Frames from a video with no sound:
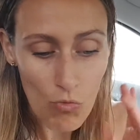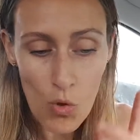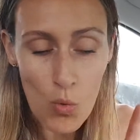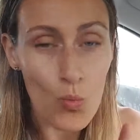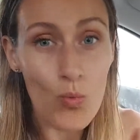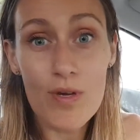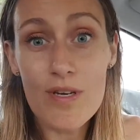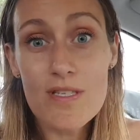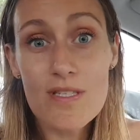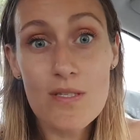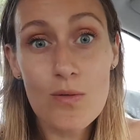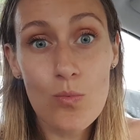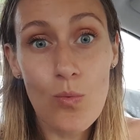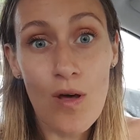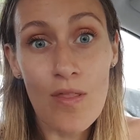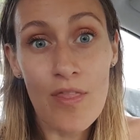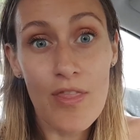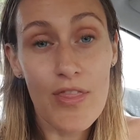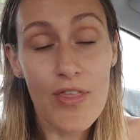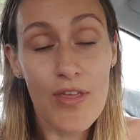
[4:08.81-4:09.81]
what is the
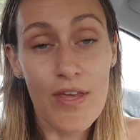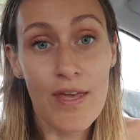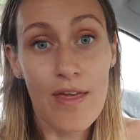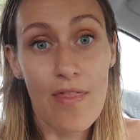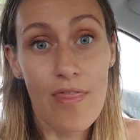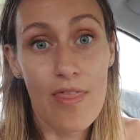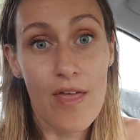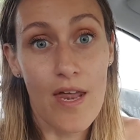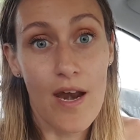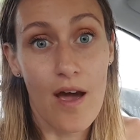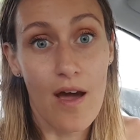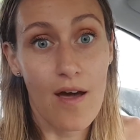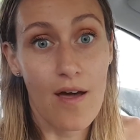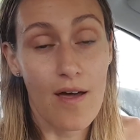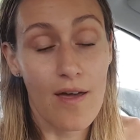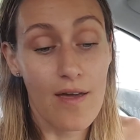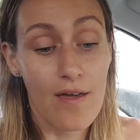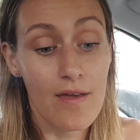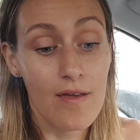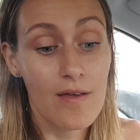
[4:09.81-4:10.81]
one thing that
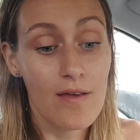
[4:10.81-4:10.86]
I